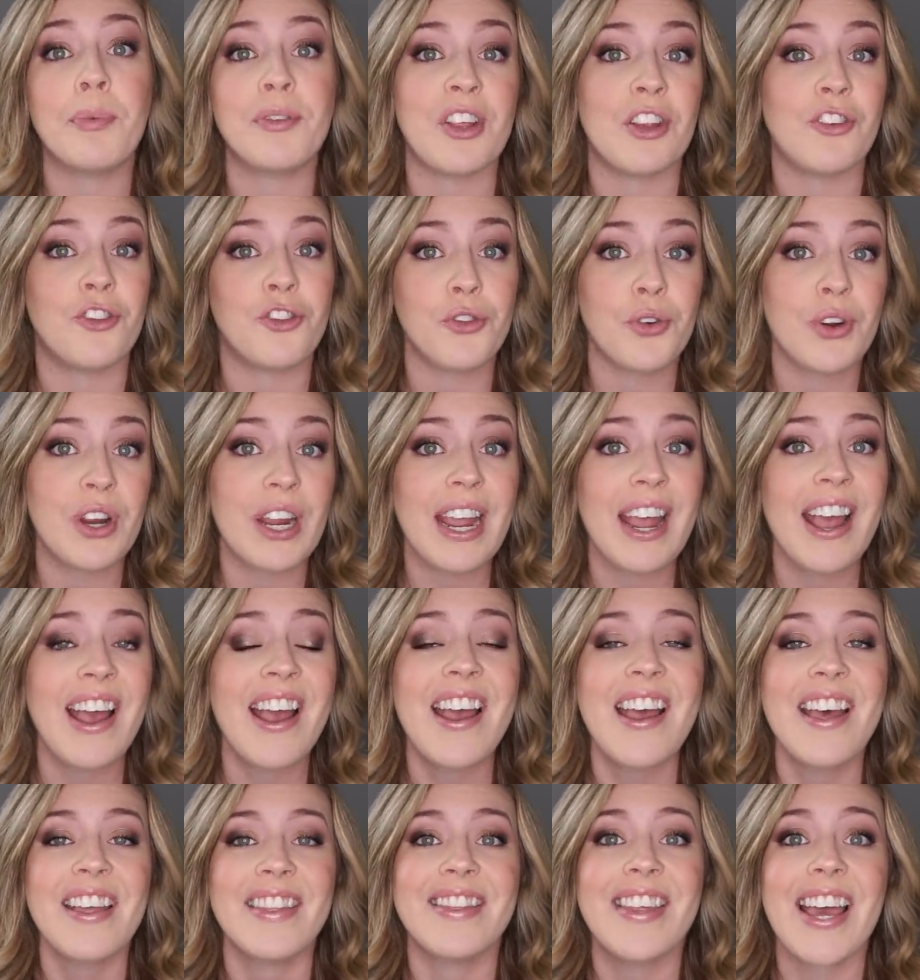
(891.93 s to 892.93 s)
Century,
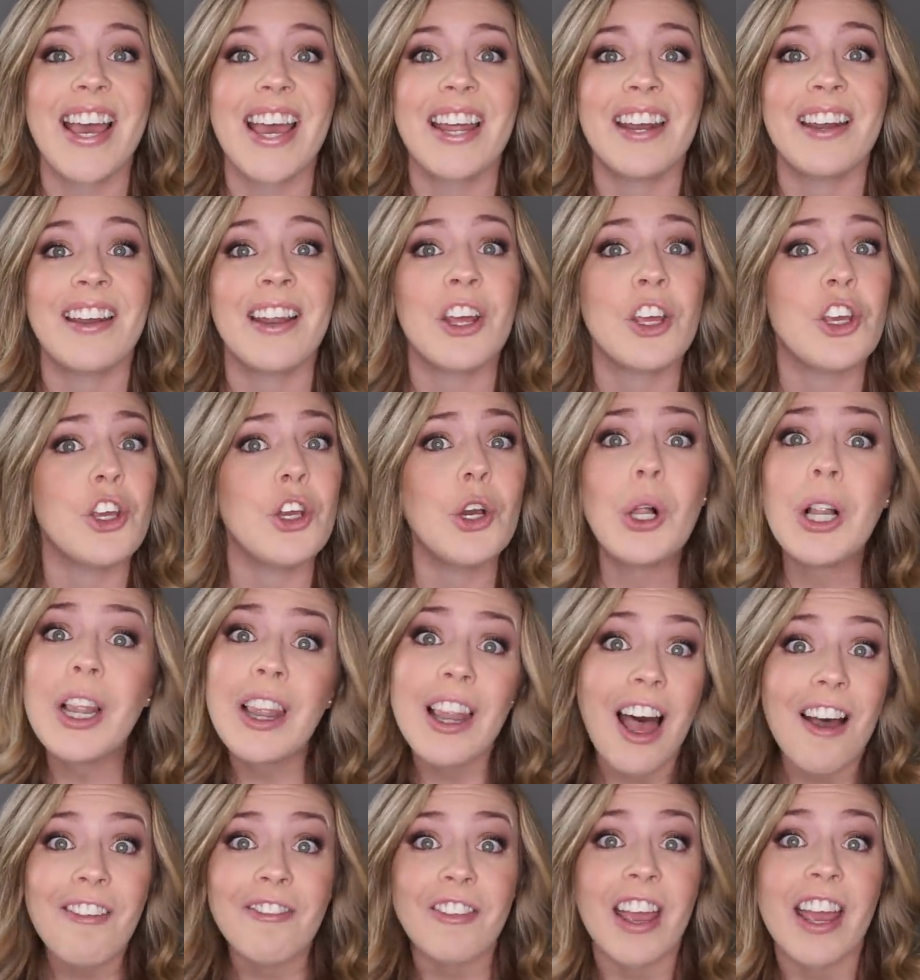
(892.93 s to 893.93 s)
then you'll
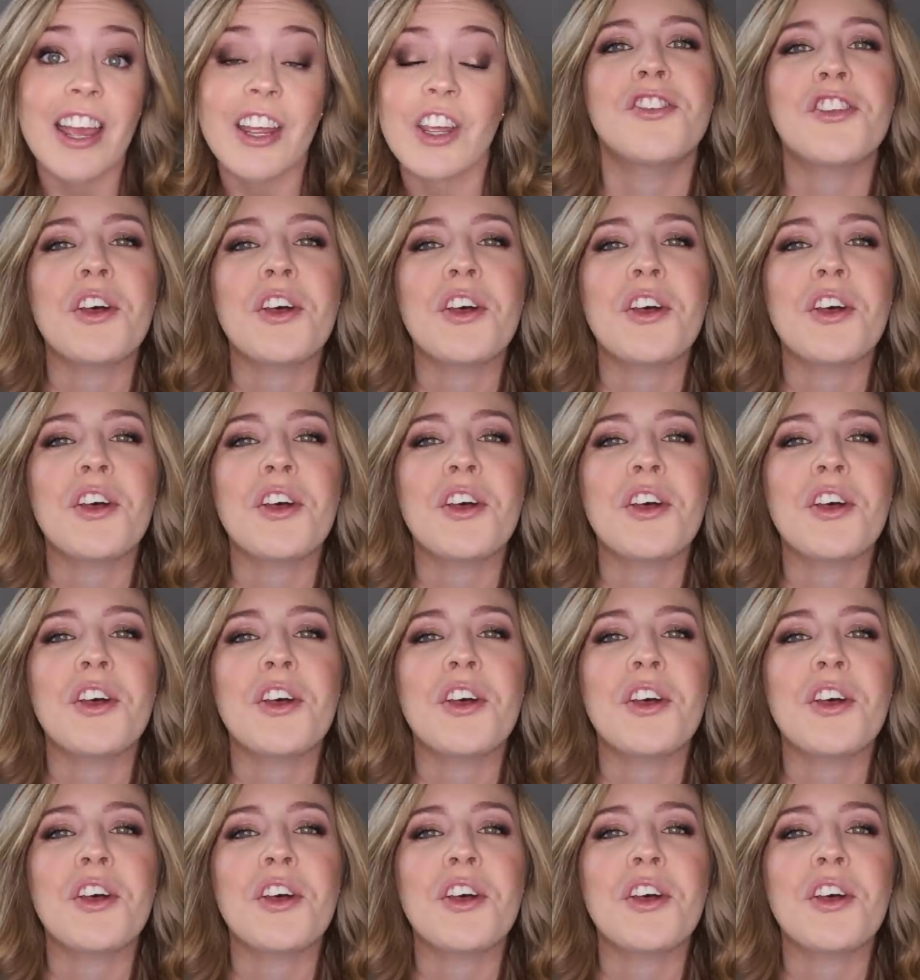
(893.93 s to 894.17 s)
love it.